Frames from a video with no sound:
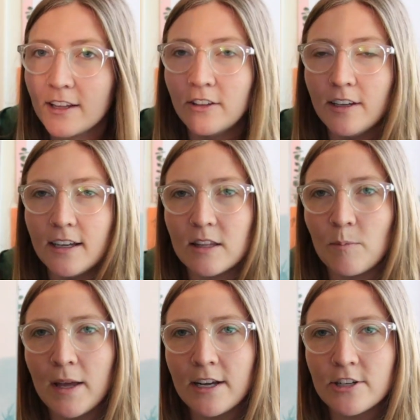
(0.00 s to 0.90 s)
can look at the
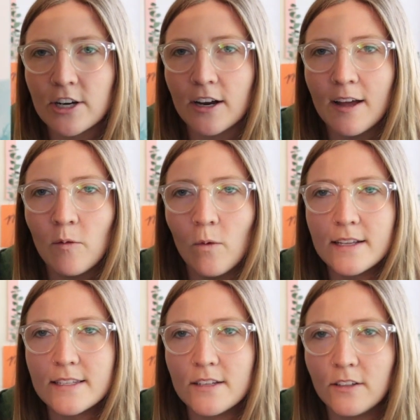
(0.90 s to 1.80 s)
picture, and what
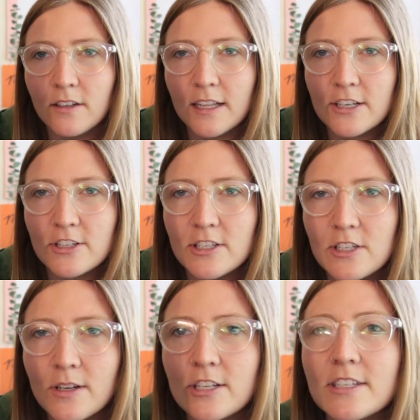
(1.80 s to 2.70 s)
does it look like she's
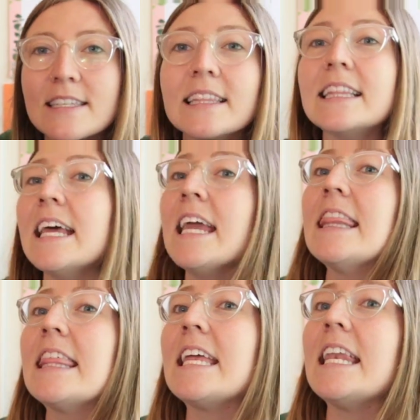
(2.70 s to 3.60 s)
doing? She's
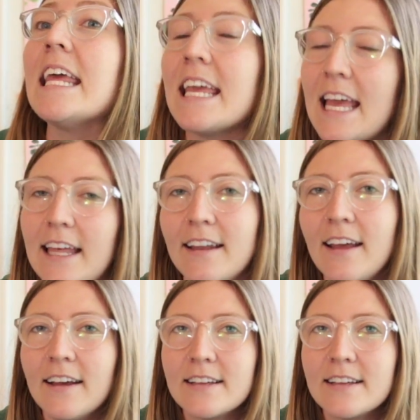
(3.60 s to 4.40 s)
lengthening it.